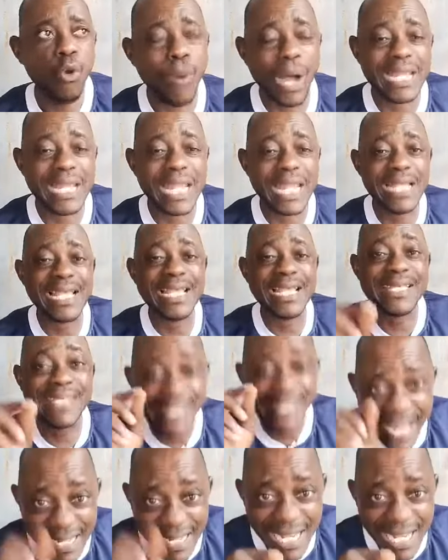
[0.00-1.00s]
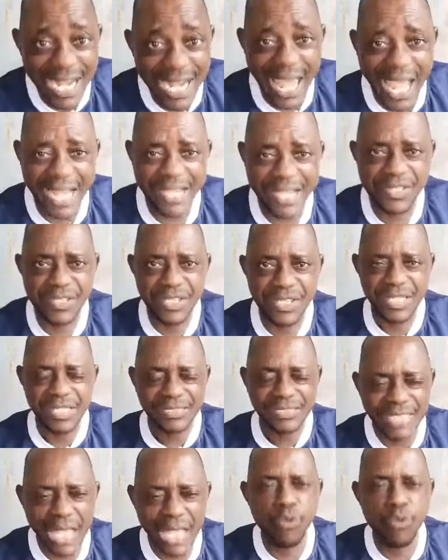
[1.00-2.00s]
When there is a steady light,
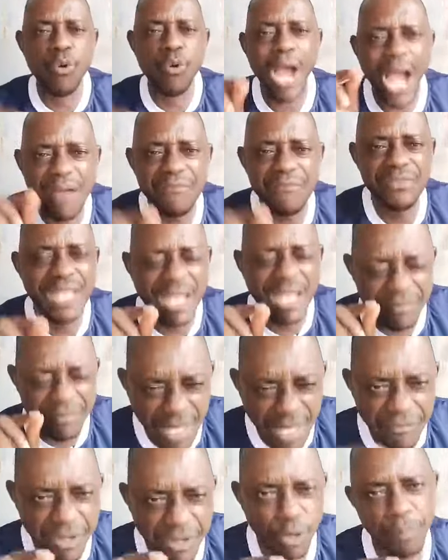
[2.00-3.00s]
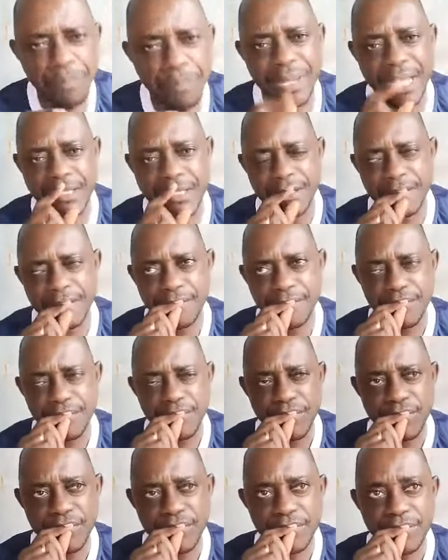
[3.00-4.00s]
they will have development.
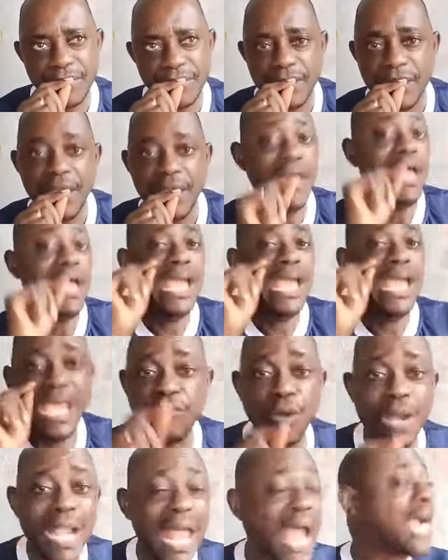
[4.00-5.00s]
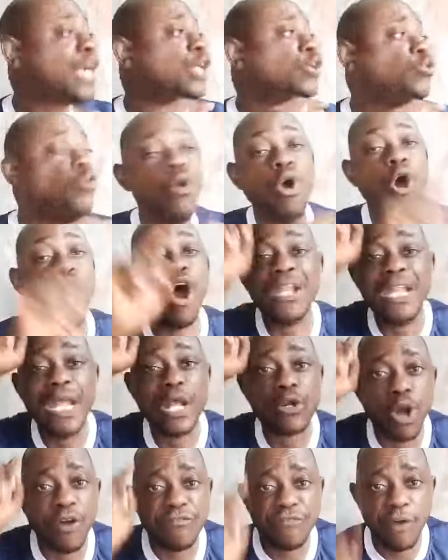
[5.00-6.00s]
If you like do all
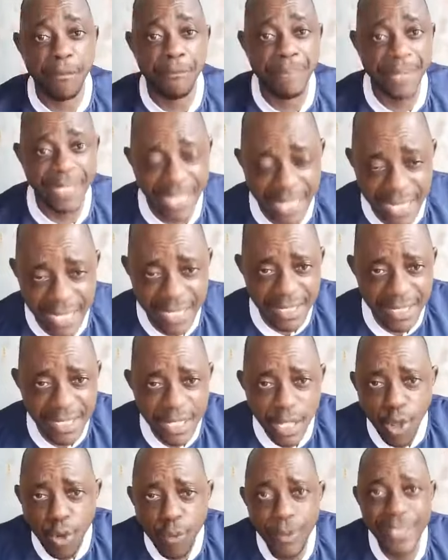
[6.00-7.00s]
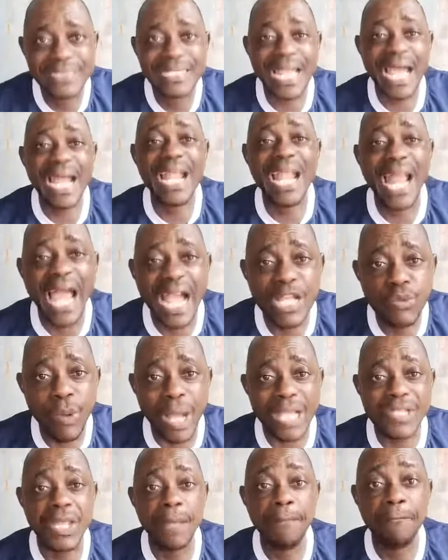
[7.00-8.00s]
the road for Benin without light,
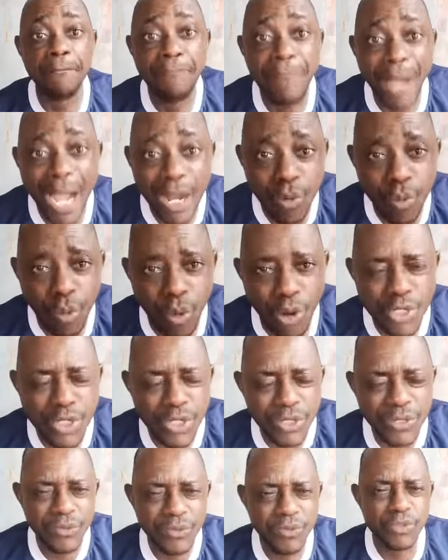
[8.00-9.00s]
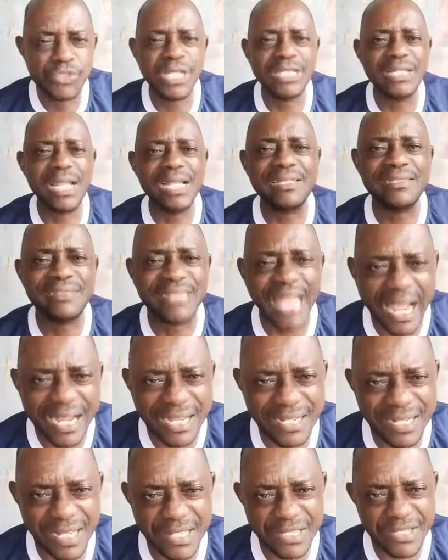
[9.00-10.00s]
you are still backward within the
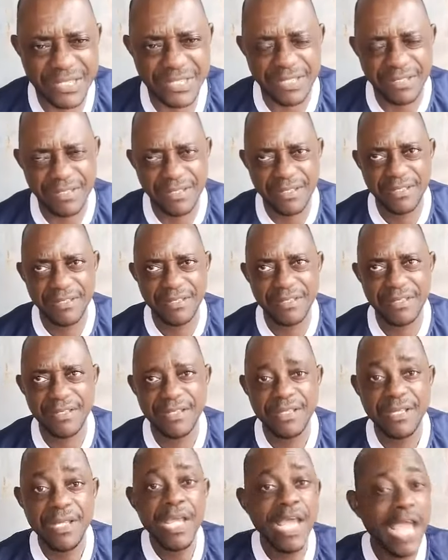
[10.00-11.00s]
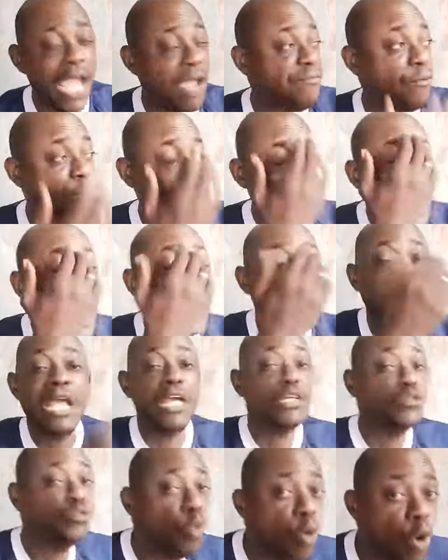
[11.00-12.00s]
darkness. If you like
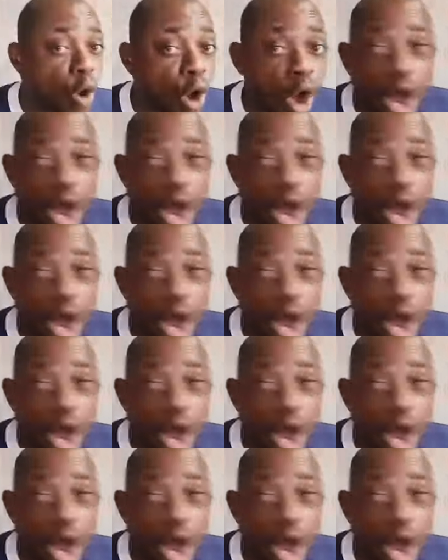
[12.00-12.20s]
do